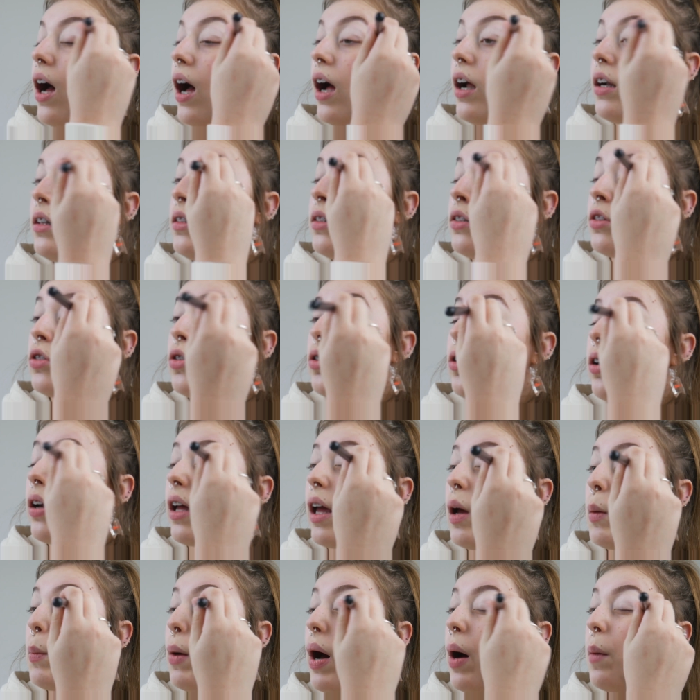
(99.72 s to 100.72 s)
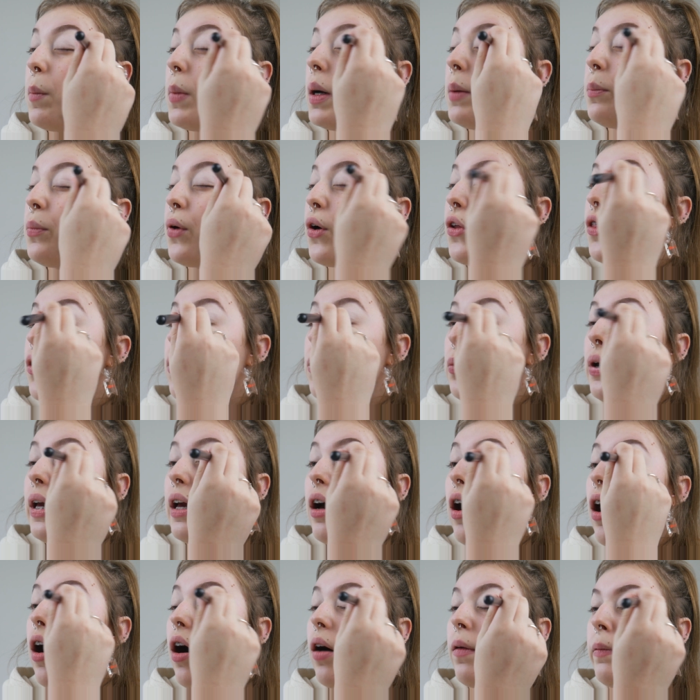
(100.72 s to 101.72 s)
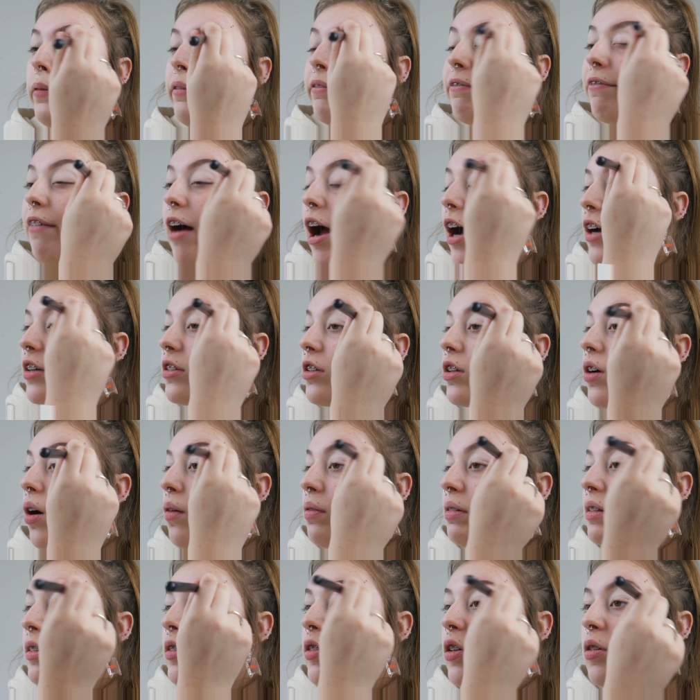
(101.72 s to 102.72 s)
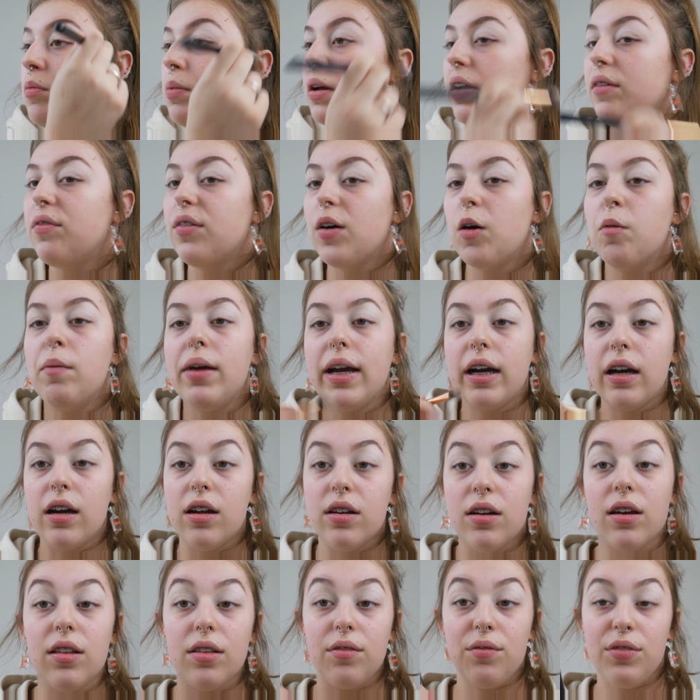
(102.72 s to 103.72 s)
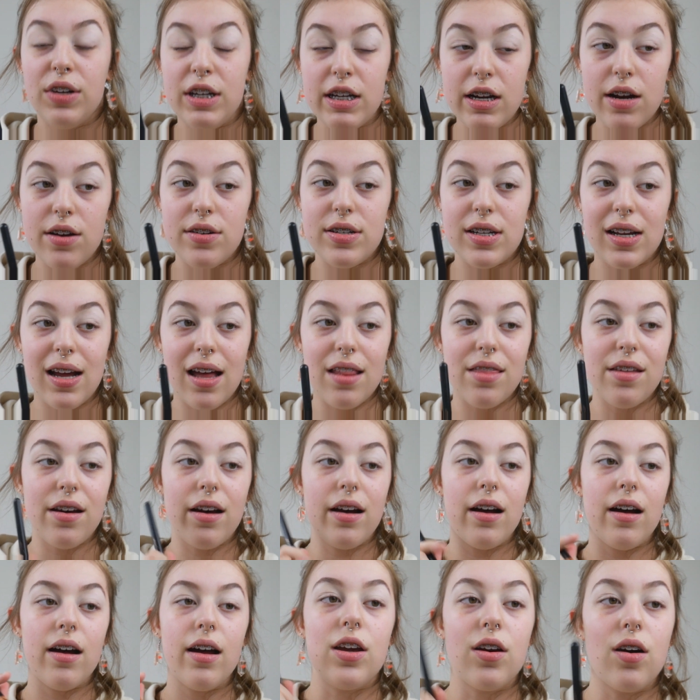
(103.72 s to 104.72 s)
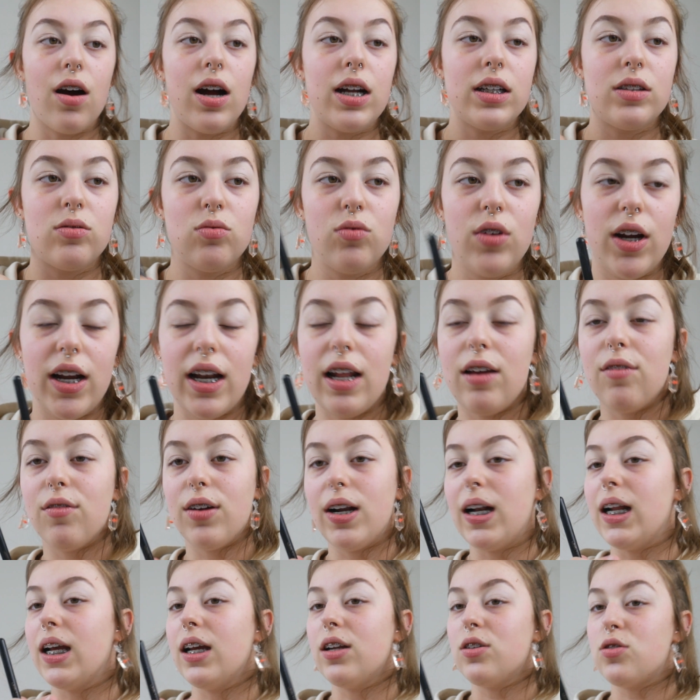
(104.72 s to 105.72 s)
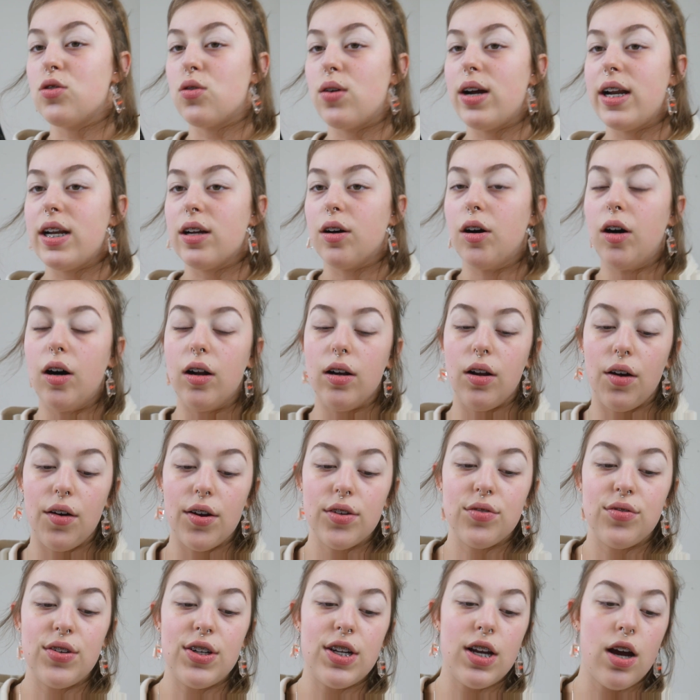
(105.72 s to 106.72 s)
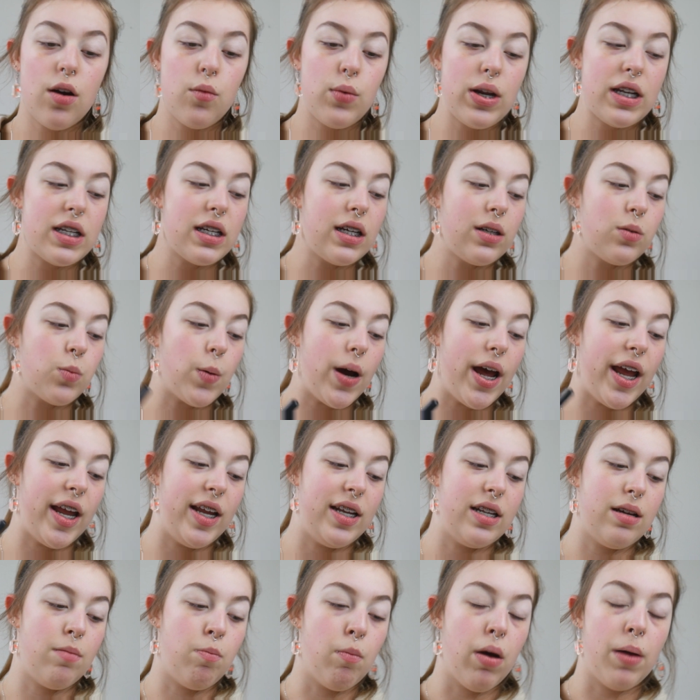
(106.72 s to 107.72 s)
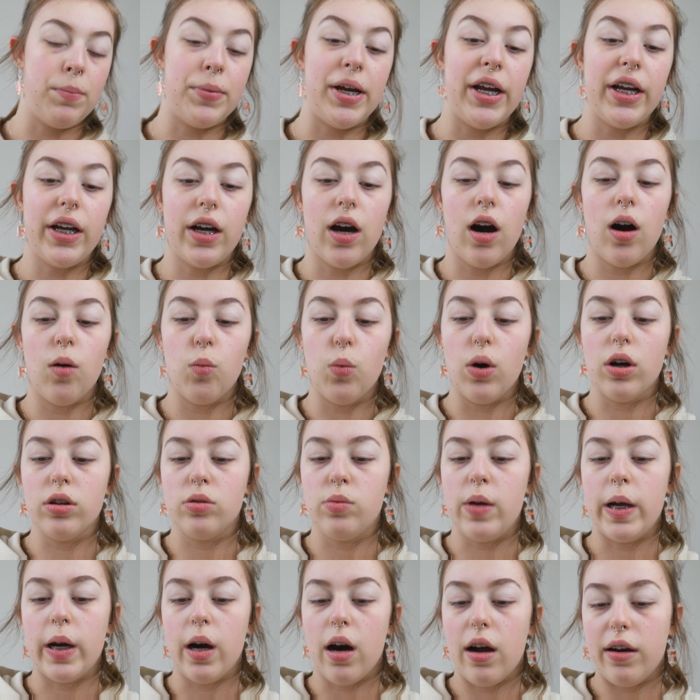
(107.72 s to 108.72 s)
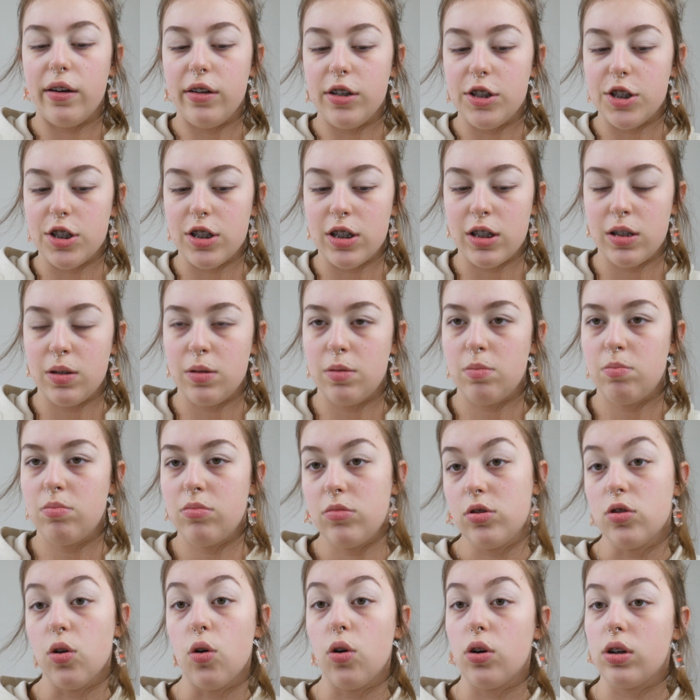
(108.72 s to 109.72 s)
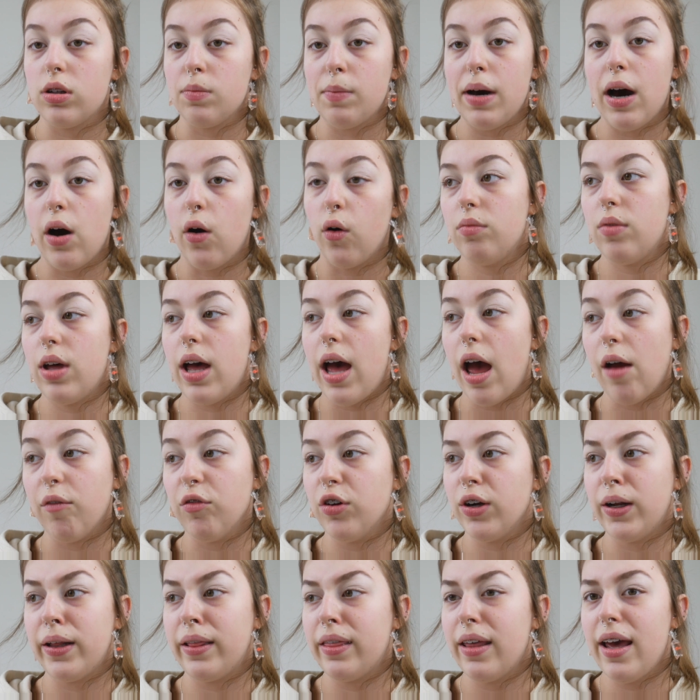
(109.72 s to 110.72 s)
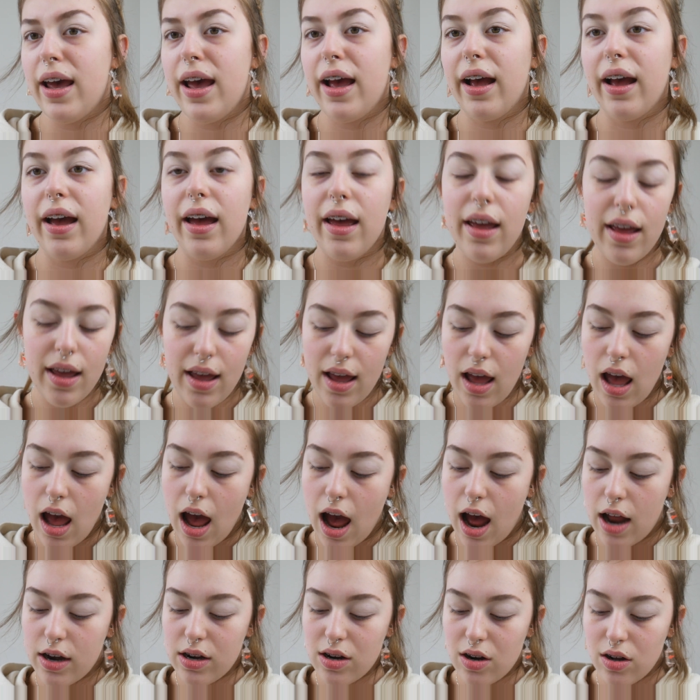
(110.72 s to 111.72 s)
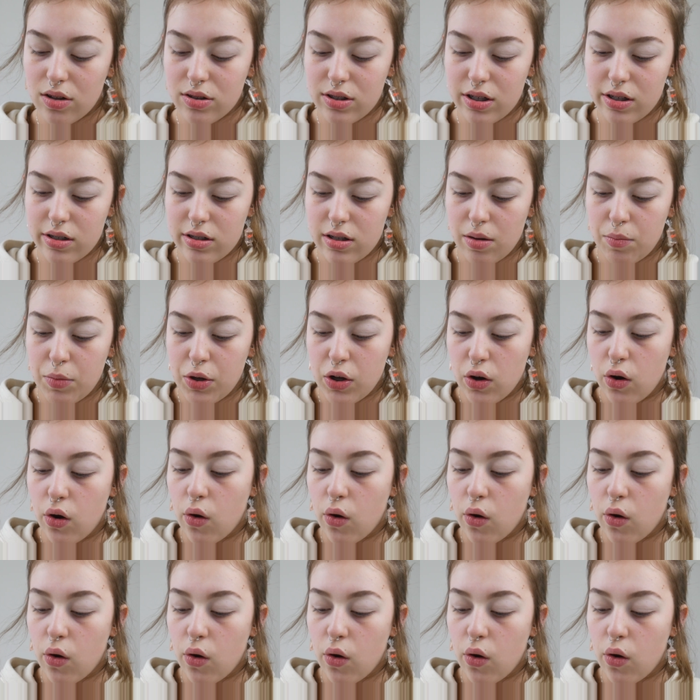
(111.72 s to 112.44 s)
And talking about my brother, we are in fact going to be filming another video together. You guys really enjoyed our last video we did where he did my makeup whilst we kind of just talked about everything and answered some of your